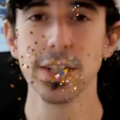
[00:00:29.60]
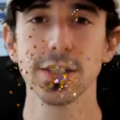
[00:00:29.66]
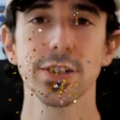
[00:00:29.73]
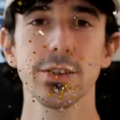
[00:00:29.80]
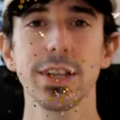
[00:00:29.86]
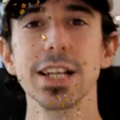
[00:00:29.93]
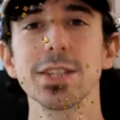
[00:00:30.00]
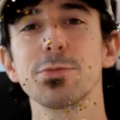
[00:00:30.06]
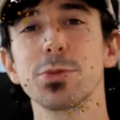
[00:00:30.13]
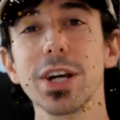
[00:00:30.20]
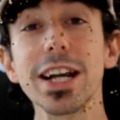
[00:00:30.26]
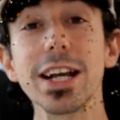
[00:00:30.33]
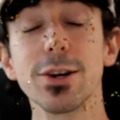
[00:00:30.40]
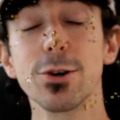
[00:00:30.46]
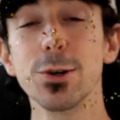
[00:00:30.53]
So that's
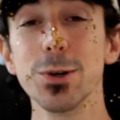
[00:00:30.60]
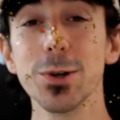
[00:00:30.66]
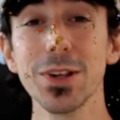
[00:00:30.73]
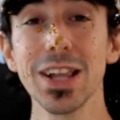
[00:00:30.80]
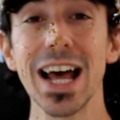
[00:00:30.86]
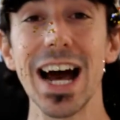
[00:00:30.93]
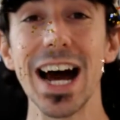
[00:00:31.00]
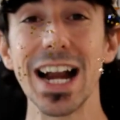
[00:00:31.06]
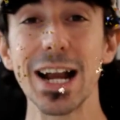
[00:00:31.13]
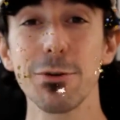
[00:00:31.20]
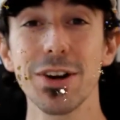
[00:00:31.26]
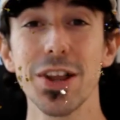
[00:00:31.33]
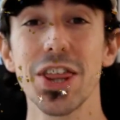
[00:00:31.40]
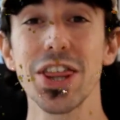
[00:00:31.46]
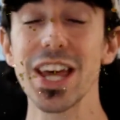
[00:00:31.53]
pretty cool, and I
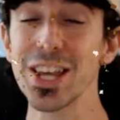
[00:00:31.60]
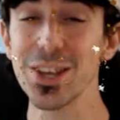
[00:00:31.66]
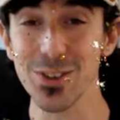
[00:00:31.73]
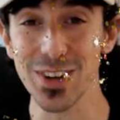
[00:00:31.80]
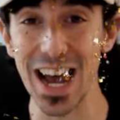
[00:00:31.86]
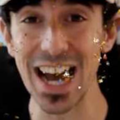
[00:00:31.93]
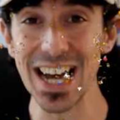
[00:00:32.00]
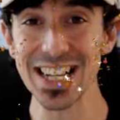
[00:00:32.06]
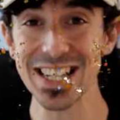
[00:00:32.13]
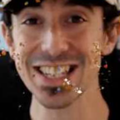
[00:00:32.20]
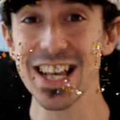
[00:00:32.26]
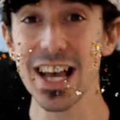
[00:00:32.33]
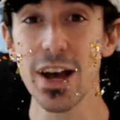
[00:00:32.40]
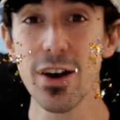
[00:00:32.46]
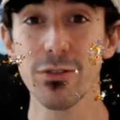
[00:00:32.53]
want to thank you guys
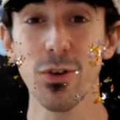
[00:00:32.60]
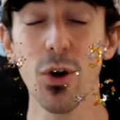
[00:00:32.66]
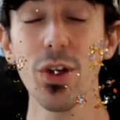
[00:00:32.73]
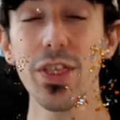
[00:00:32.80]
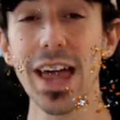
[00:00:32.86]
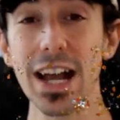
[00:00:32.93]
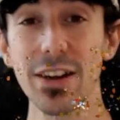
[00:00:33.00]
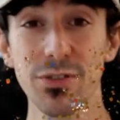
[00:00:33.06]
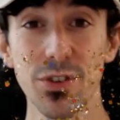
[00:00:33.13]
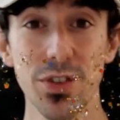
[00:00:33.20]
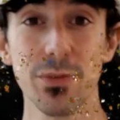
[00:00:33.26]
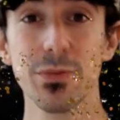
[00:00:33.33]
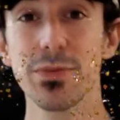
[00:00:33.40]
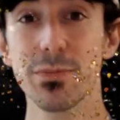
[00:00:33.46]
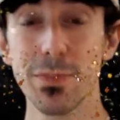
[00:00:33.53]
for that,
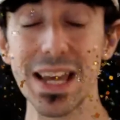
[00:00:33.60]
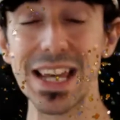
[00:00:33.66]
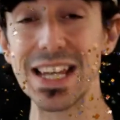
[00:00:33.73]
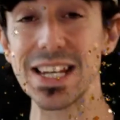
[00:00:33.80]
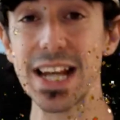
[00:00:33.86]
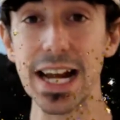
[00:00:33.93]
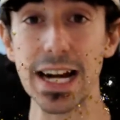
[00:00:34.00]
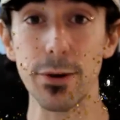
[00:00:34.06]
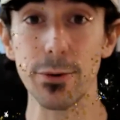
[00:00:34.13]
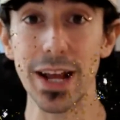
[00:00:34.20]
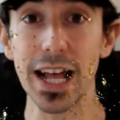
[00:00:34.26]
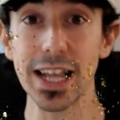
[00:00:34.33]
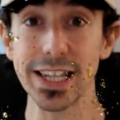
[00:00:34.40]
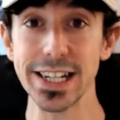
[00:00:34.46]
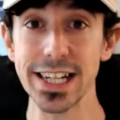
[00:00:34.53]
for making that a
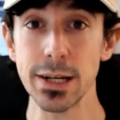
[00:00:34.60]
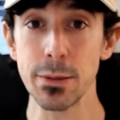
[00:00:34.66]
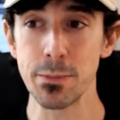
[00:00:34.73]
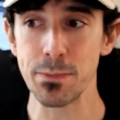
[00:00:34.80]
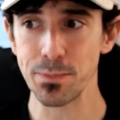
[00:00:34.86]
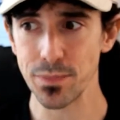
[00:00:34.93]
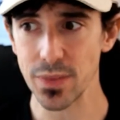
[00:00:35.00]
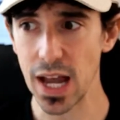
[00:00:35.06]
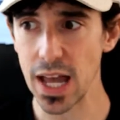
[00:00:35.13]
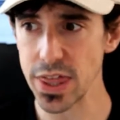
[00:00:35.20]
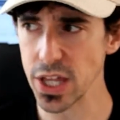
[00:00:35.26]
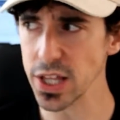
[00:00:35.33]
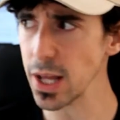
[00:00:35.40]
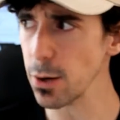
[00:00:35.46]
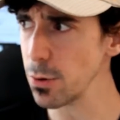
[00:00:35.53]
reality. I
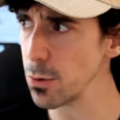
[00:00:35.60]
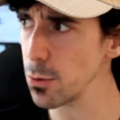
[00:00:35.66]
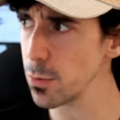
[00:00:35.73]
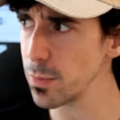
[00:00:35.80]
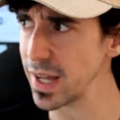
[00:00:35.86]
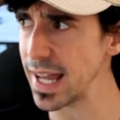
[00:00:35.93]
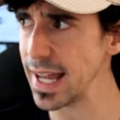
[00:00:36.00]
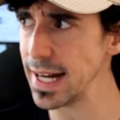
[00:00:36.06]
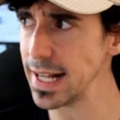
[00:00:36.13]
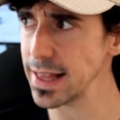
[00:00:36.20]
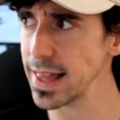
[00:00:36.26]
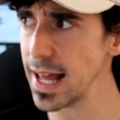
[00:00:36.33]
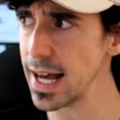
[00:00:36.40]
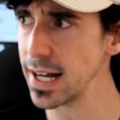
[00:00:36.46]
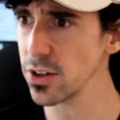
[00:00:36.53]
thought that we will be
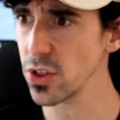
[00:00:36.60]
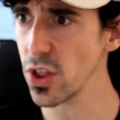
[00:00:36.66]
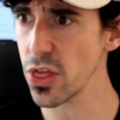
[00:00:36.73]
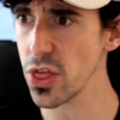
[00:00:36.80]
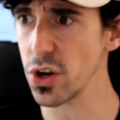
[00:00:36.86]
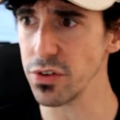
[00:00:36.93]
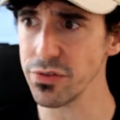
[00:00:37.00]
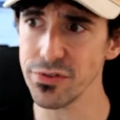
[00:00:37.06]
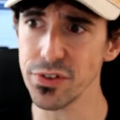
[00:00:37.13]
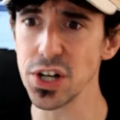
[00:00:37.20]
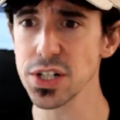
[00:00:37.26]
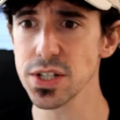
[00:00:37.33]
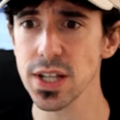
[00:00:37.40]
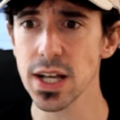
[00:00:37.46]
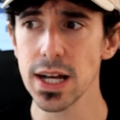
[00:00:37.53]
hitting that on the
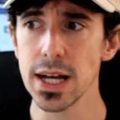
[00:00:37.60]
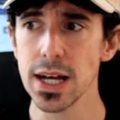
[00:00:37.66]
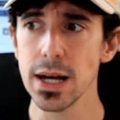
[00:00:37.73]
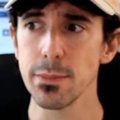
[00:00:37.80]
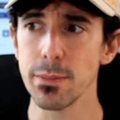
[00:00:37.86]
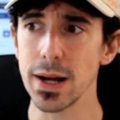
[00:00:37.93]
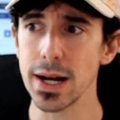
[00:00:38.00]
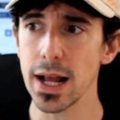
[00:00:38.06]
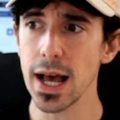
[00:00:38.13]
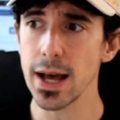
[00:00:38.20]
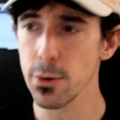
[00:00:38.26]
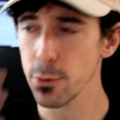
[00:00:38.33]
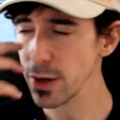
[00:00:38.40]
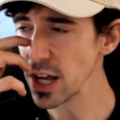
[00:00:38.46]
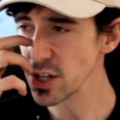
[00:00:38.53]
31st,
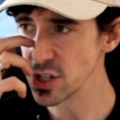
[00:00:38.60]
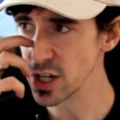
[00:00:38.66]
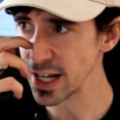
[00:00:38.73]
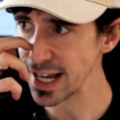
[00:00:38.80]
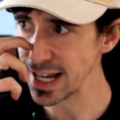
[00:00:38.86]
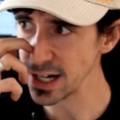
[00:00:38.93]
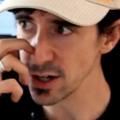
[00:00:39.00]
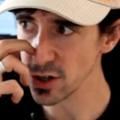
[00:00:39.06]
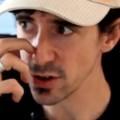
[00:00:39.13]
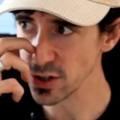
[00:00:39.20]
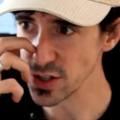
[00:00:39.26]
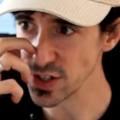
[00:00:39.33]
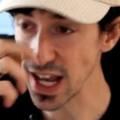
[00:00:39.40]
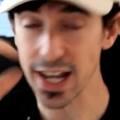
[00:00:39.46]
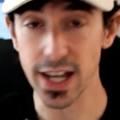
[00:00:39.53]
but we actually hit it on the
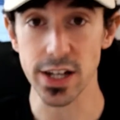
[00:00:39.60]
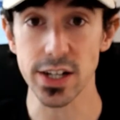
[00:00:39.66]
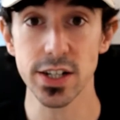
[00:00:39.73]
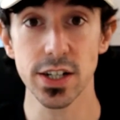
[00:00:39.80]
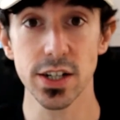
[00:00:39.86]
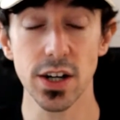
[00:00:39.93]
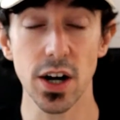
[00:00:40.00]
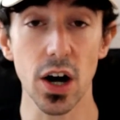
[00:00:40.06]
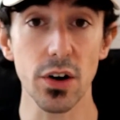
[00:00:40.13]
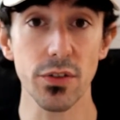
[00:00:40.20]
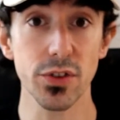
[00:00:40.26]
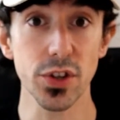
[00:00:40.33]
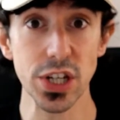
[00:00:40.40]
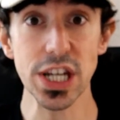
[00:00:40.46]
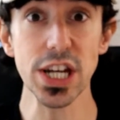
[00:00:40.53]
2nd of
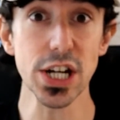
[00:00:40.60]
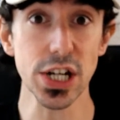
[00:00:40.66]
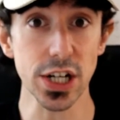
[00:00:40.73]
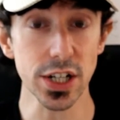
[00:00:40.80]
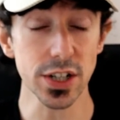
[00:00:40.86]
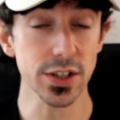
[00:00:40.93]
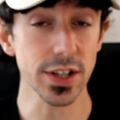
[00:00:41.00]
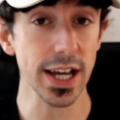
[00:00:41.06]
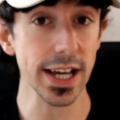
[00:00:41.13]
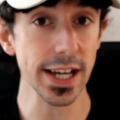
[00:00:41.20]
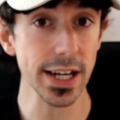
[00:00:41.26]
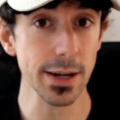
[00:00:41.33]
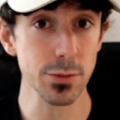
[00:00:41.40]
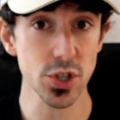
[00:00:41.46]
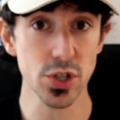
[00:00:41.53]
the year, okay,
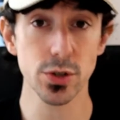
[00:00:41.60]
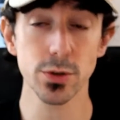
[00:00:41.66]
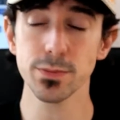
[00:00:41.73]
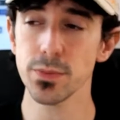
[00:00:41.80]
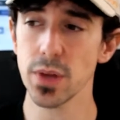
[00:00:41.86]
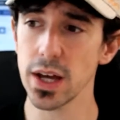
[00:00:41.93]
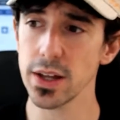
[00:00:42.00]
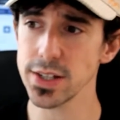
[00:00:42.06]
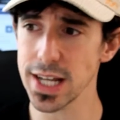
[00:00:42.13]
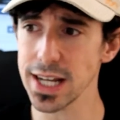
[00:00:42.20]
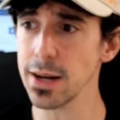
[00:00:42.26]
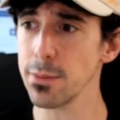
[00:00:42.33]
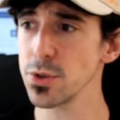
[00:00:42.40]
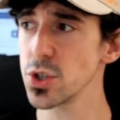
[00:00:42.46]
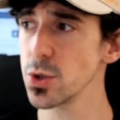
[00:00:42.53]
day
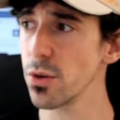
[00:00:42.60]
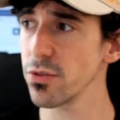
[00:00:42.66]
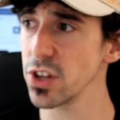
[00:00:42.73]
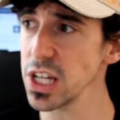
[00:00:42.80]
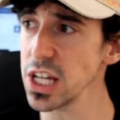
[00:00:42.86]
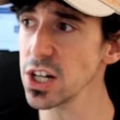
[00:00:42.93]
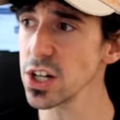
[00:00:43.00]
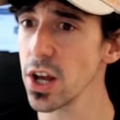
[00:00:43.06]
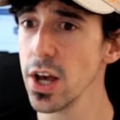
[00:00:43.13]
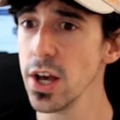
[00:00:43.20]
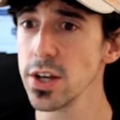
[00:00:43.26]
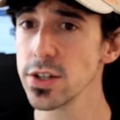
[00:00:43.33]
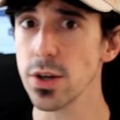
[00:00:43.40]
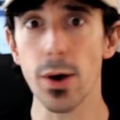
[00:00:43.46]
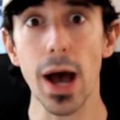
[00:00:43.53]
number 2 of the year.
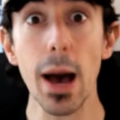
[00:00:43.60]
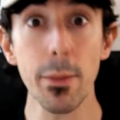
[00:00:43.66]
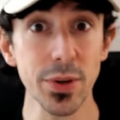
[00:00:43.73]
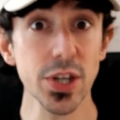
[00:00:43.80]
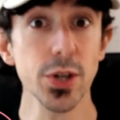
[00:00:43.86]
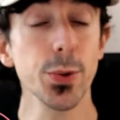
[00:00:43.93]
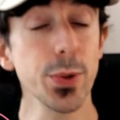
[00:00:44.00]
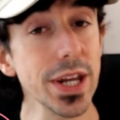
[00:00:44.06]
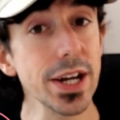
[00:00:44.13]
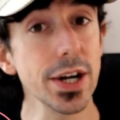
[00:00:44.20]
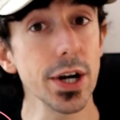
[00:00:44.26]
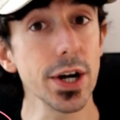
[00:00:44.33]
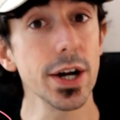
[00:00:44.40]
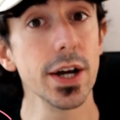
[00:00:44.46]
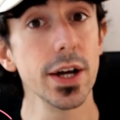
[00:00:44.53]
So happy new
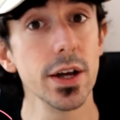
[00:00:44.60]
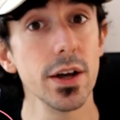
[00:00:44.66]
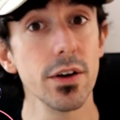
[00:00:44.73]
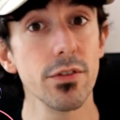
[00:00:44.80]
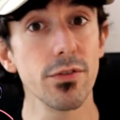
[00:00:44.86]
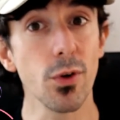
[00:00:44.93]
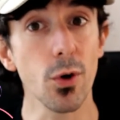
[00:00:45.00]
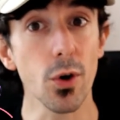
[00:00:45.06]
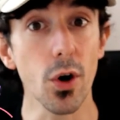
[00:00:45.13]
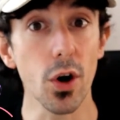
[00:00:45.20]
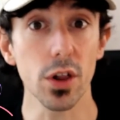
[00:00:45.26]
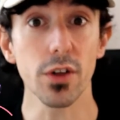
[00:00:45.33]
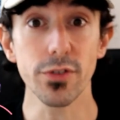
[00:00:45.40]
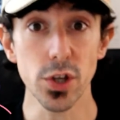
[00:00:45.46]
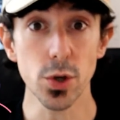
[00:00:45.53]
year for
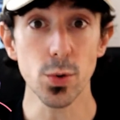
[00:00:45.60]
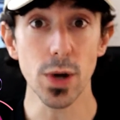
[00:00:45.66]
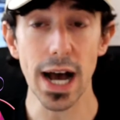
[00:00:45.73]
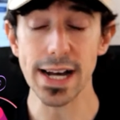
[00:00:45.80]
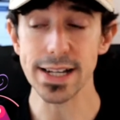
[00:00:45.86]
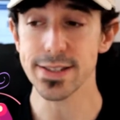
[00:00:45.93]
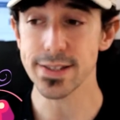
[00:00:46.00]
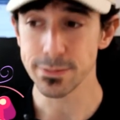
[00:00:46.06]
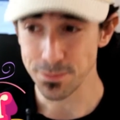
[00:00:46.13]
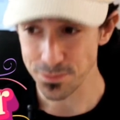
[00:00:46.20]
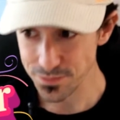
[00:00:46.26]
all of you guys.